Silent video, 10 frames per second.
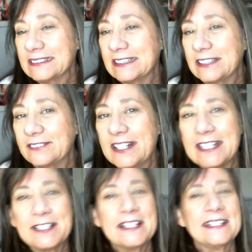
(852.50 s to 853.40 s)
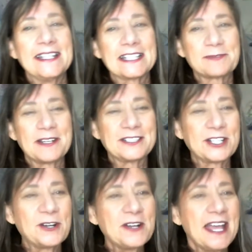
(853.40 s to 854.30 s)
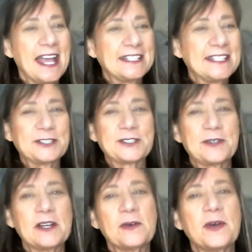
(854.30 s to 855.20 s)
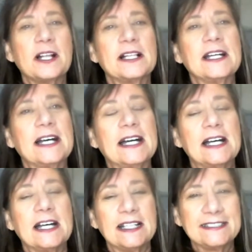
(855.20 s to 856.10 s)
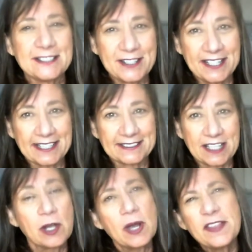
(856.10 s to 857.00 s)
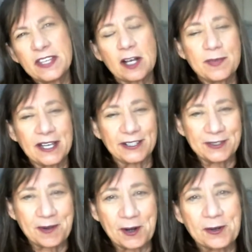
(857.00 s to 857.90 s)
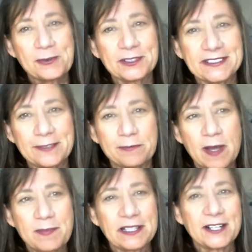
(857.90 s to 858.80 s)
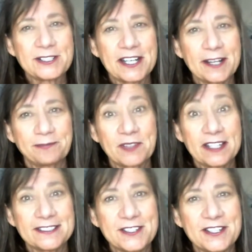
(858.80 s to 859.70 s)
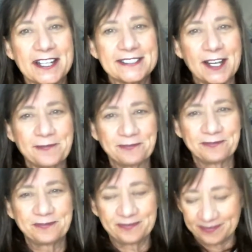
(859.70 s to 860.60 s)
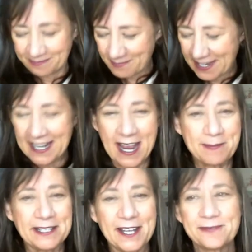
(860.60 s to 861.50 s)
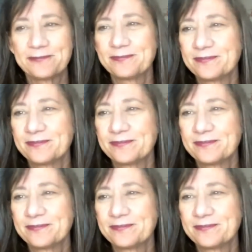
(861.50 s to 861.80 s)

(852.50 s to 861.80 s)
Alrighty, that's my show. Until well, uh, until the next time. I think I'll be on tomorrow. We'll see. Might be later today. Until the next time, make it a happy day.